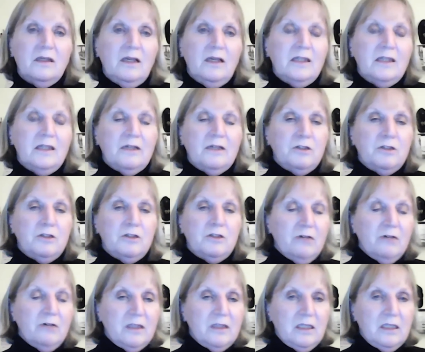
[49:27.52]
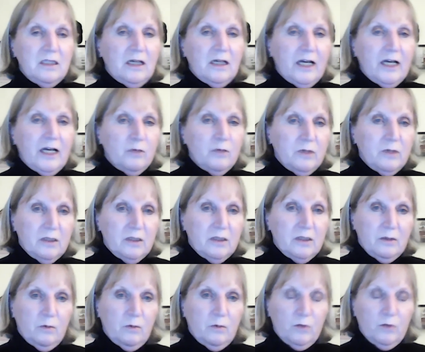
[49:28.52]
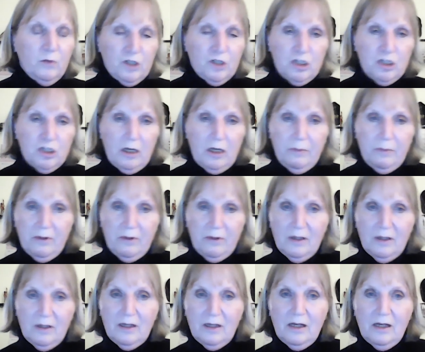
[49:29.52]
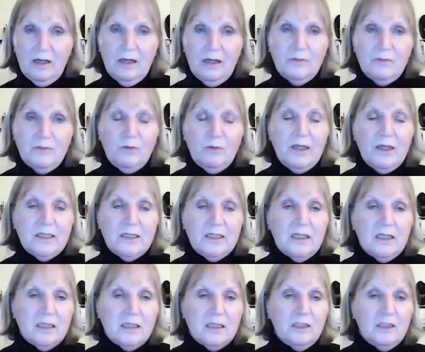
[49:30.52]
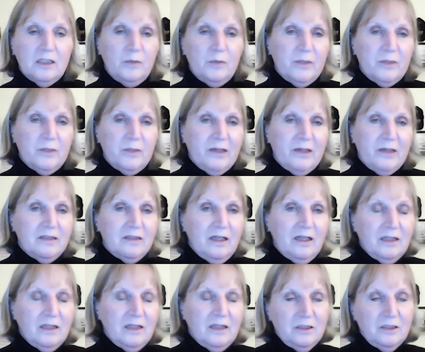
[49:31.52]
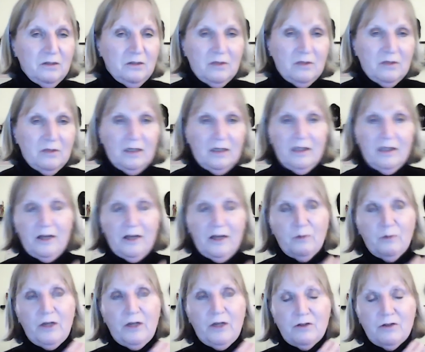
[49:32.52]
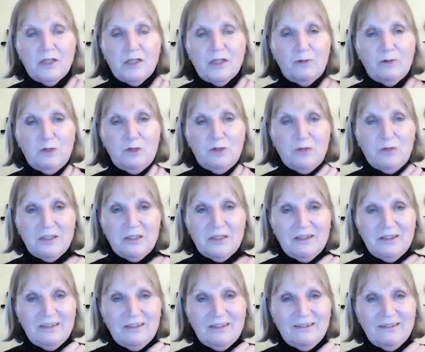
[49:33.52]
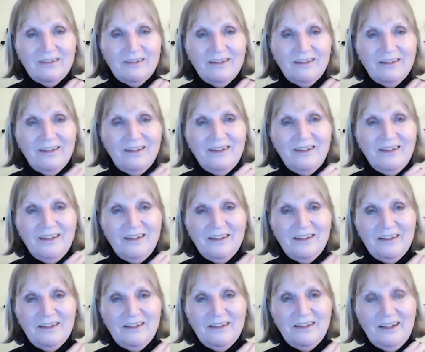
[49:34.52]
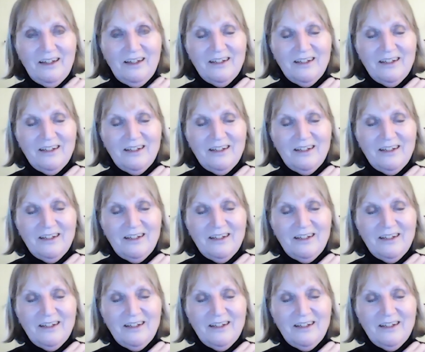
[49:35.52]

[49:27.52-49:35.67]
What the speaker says: Now, you were at the Iowa workshop. You want to tell us a little bit about that? I know that a lot of writers are interested in that.